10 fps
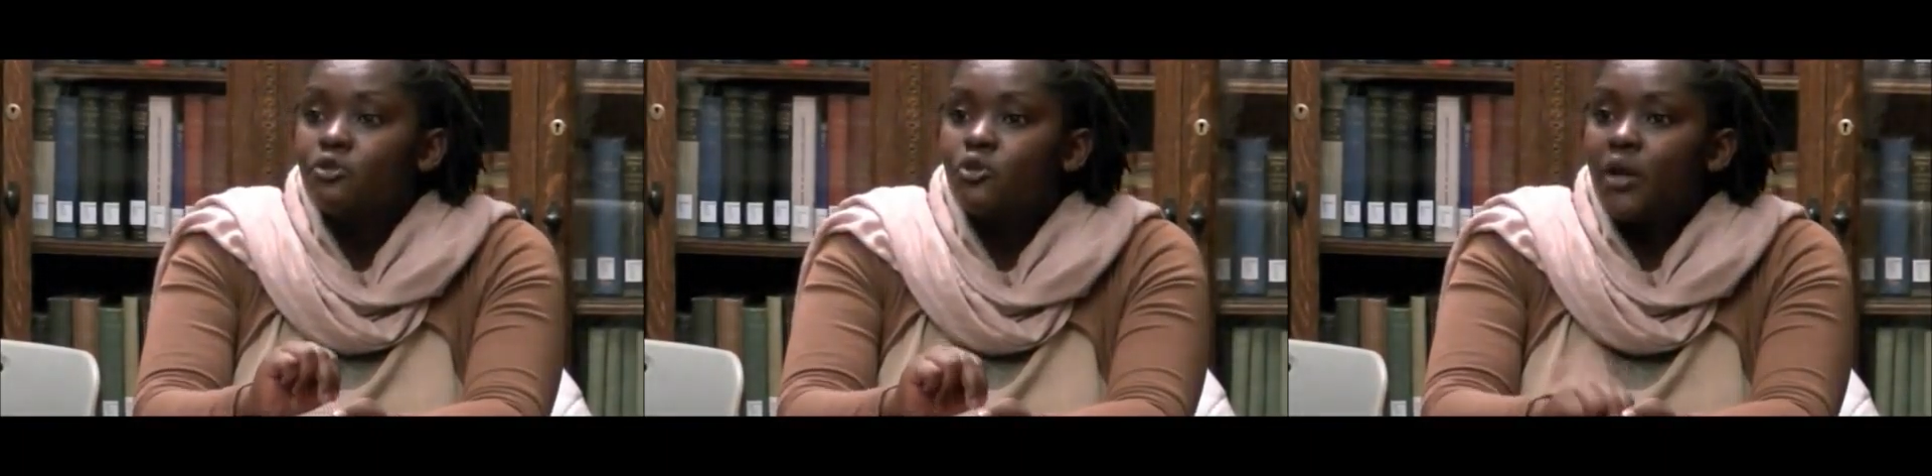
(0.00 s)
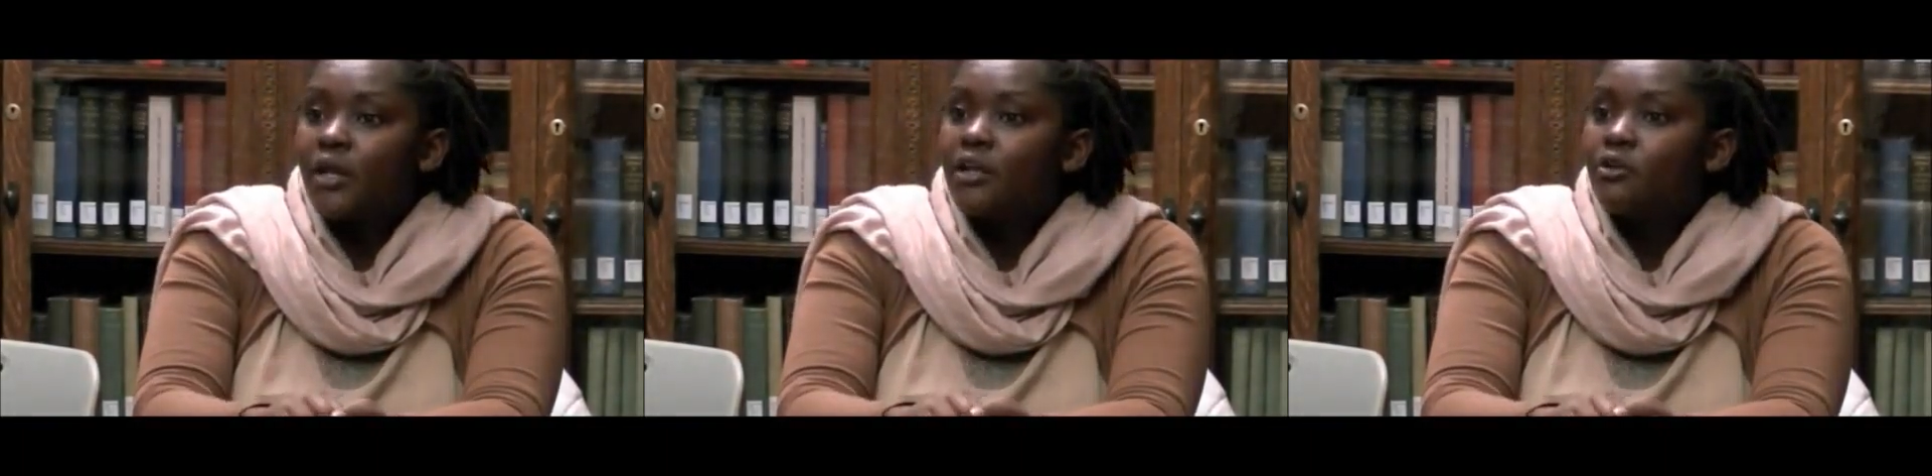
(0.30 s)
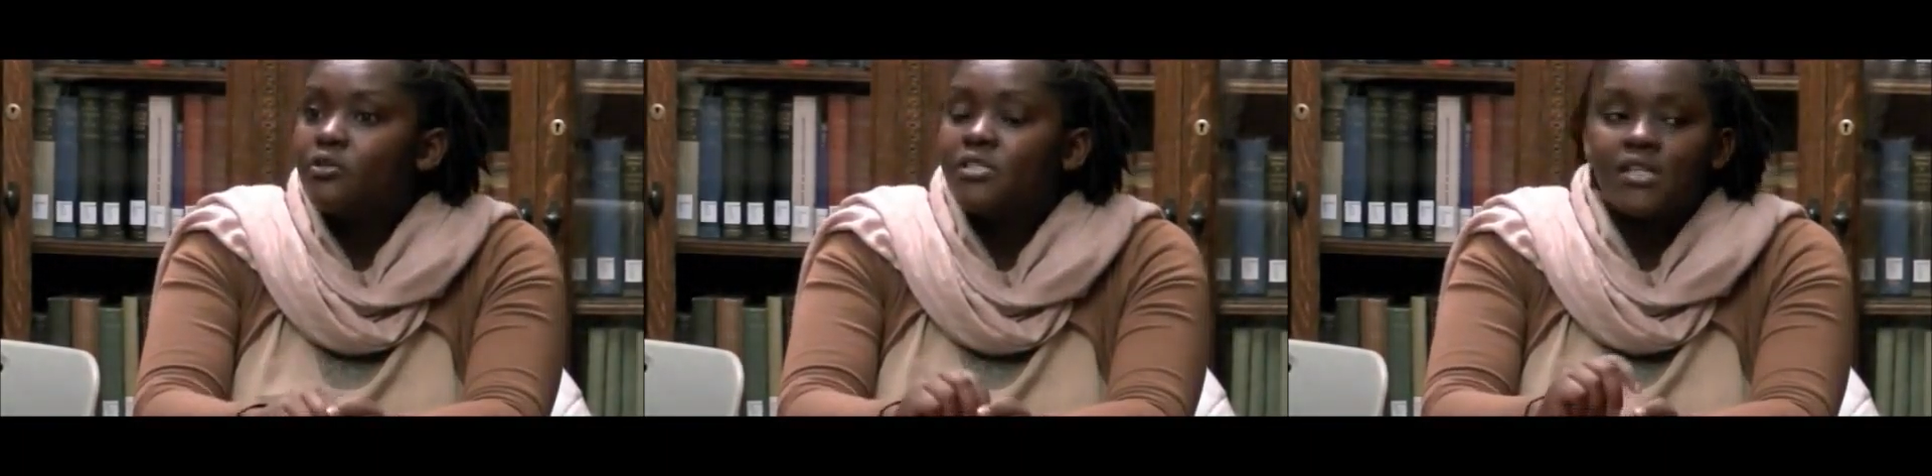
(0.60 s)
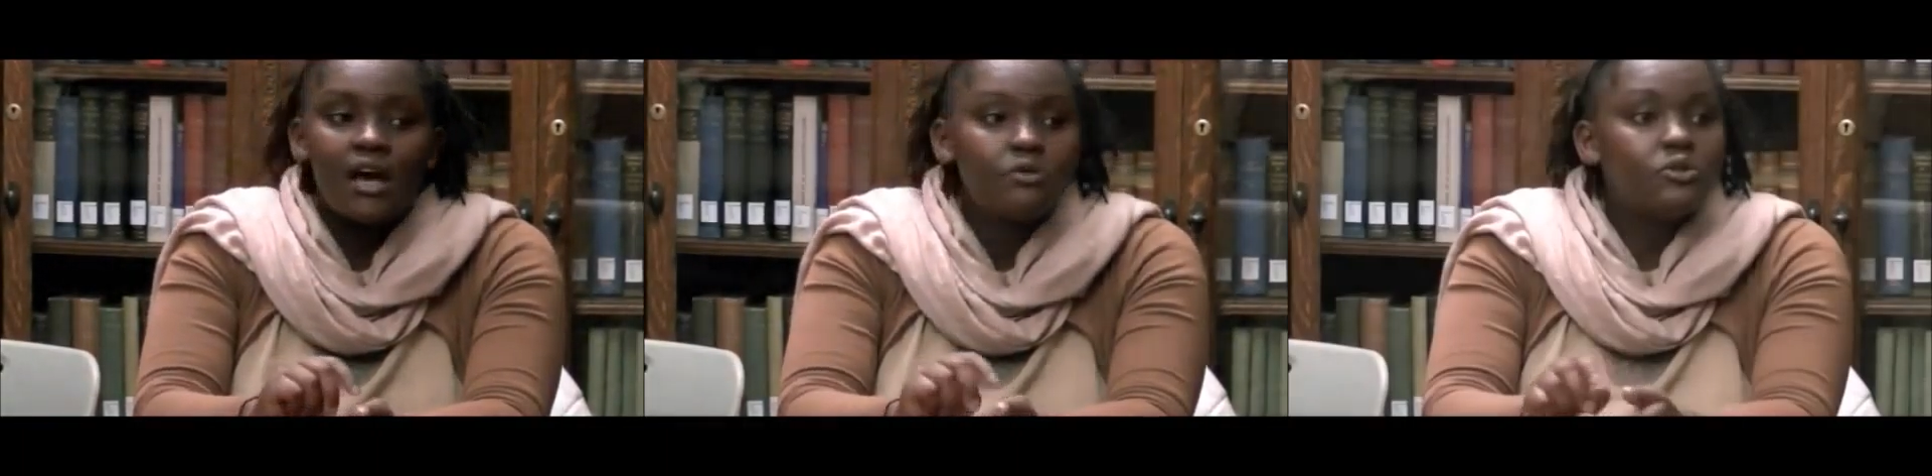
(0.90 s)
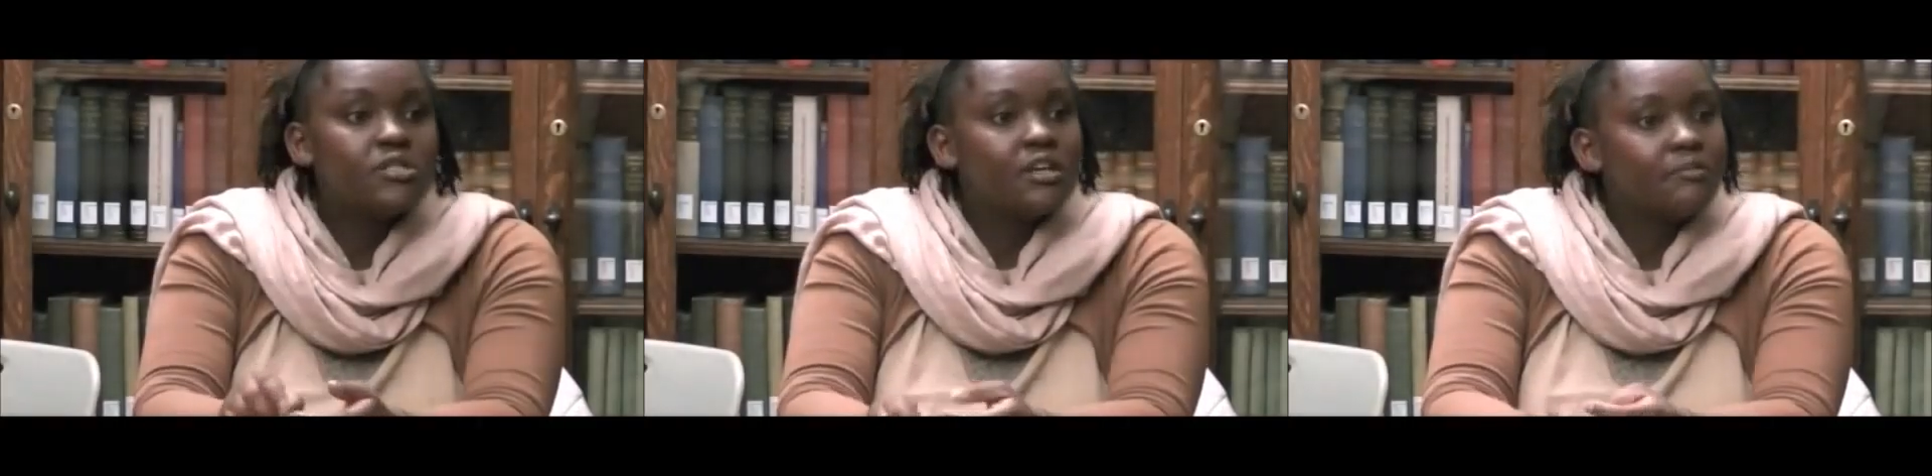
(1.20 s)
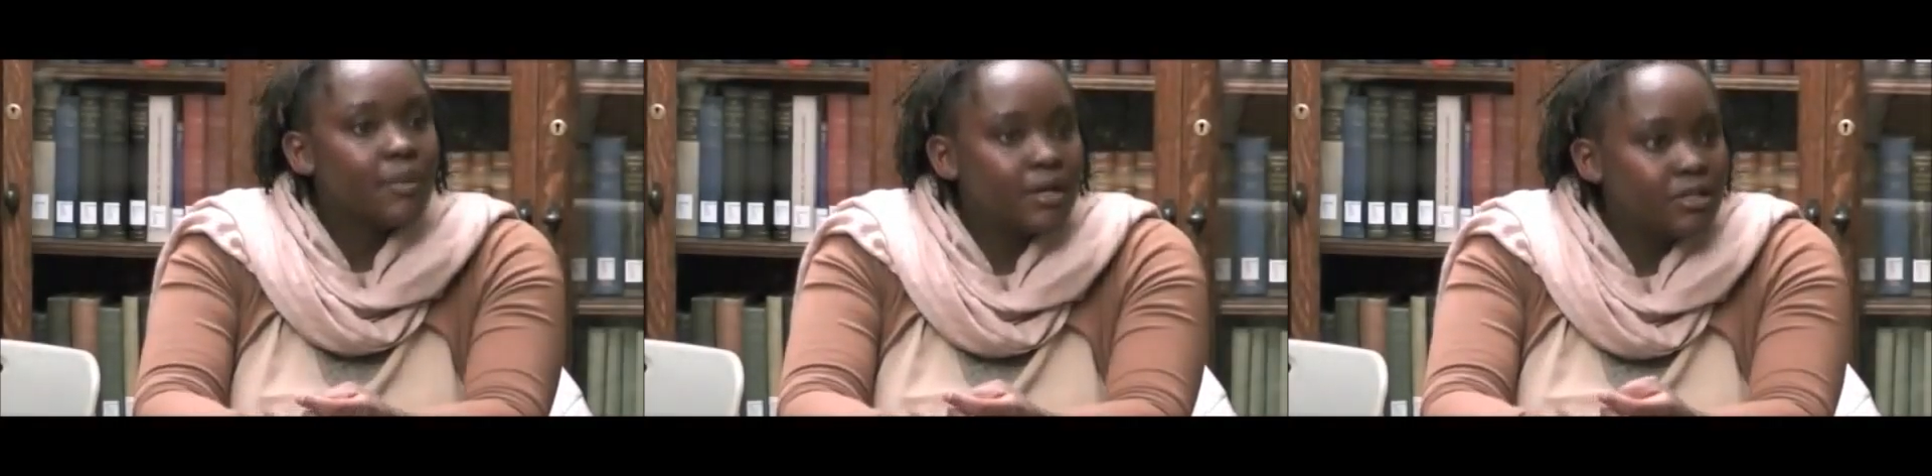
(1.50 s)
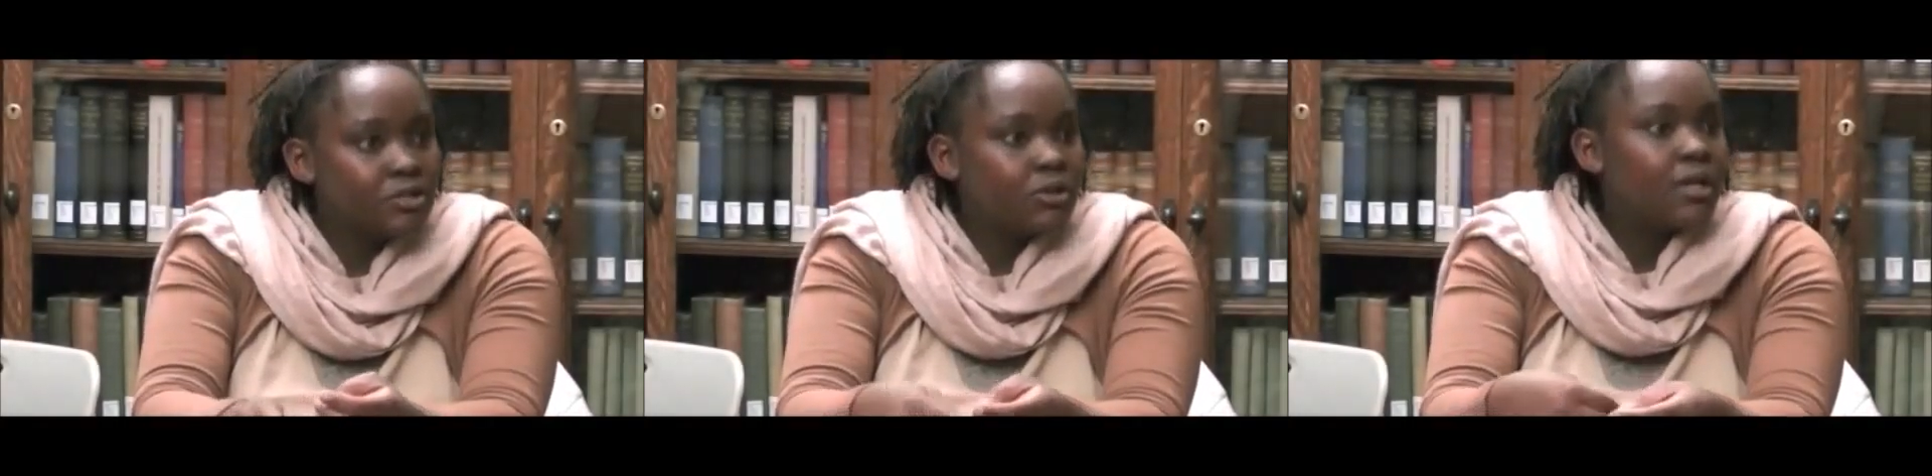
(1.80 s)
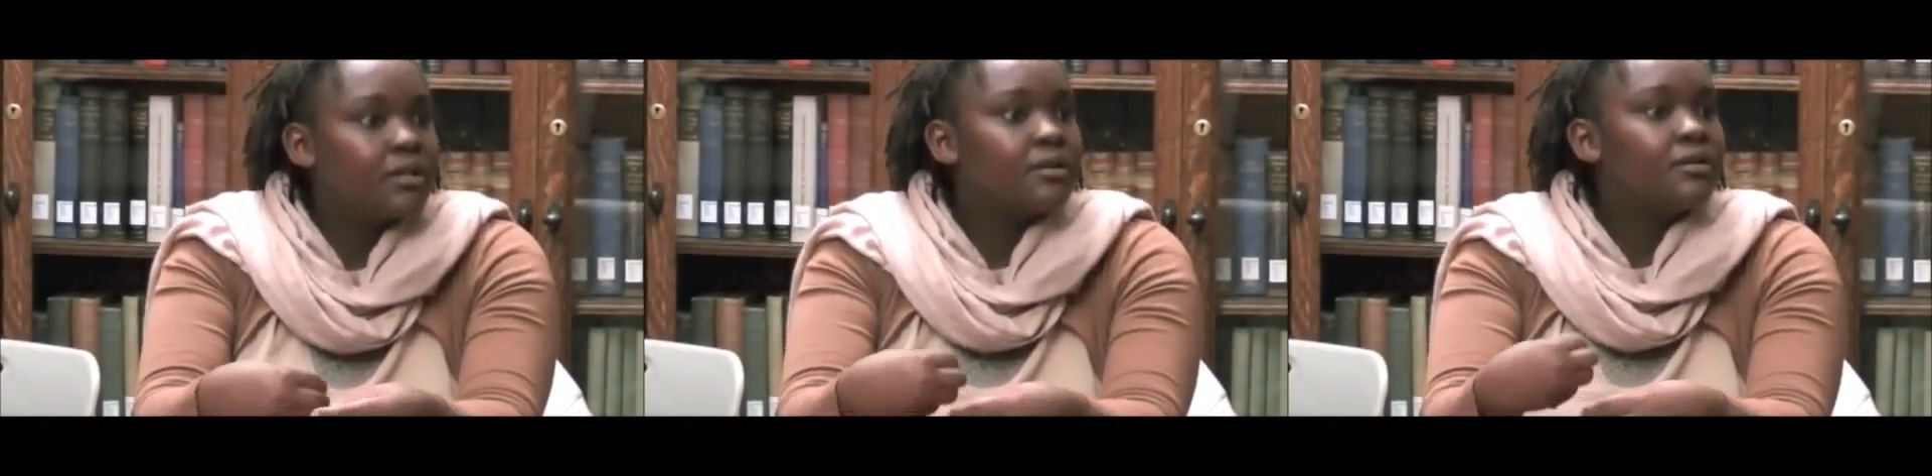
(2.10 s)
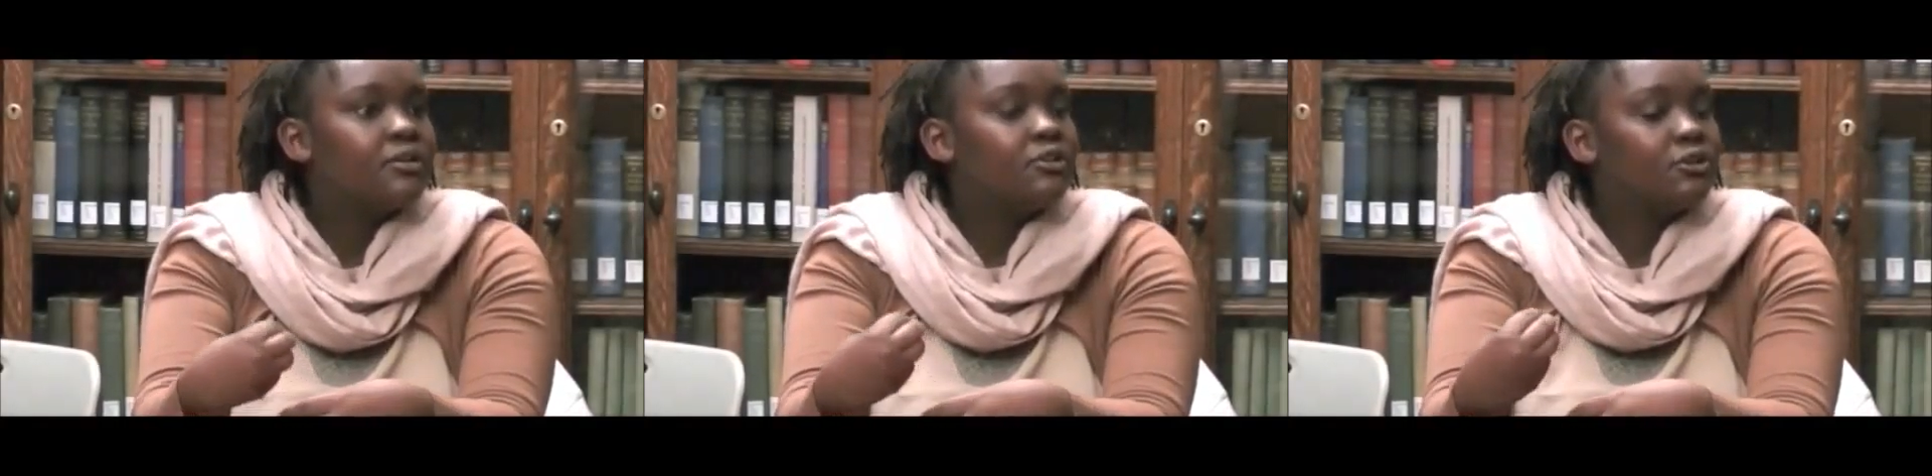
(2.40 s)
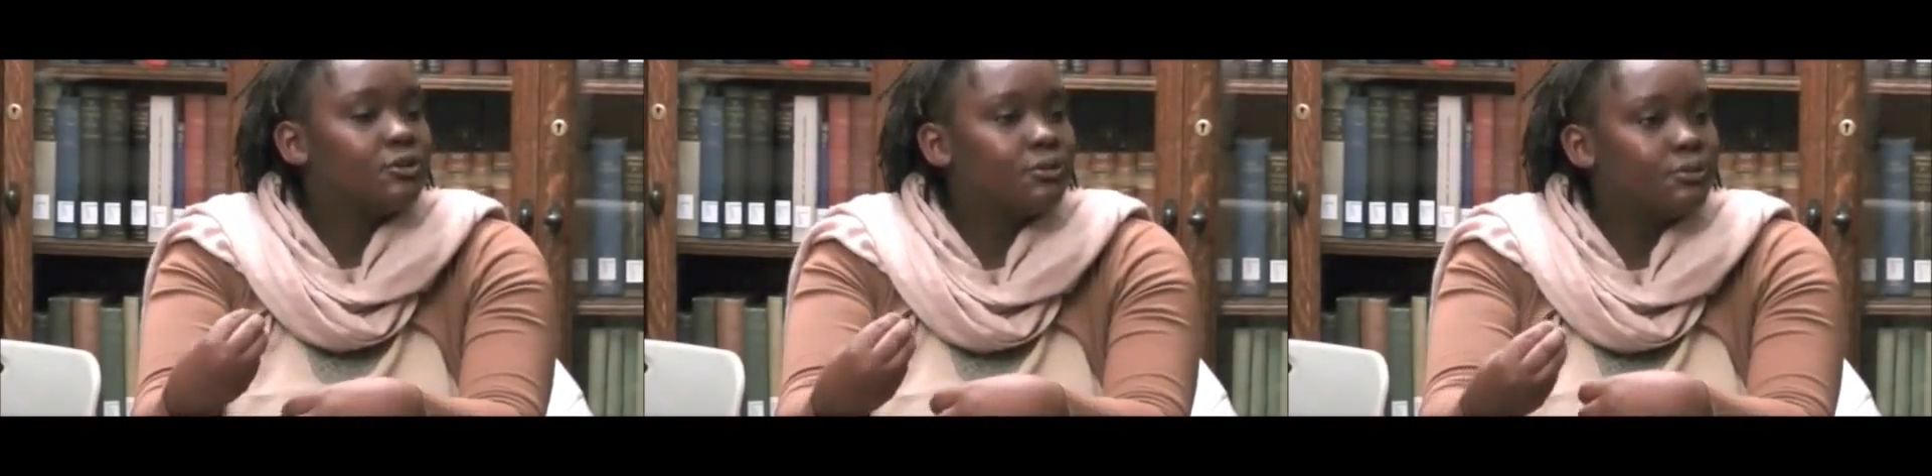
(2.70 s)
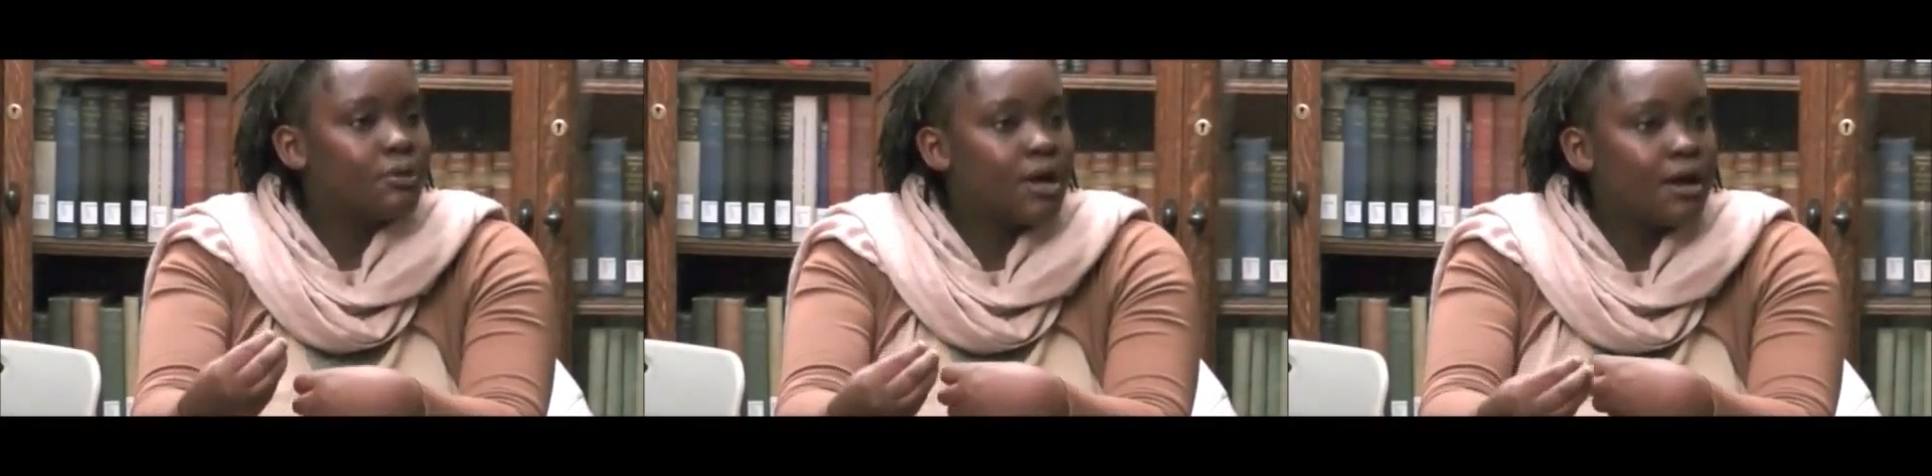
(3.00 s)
training on how to save money together, you know,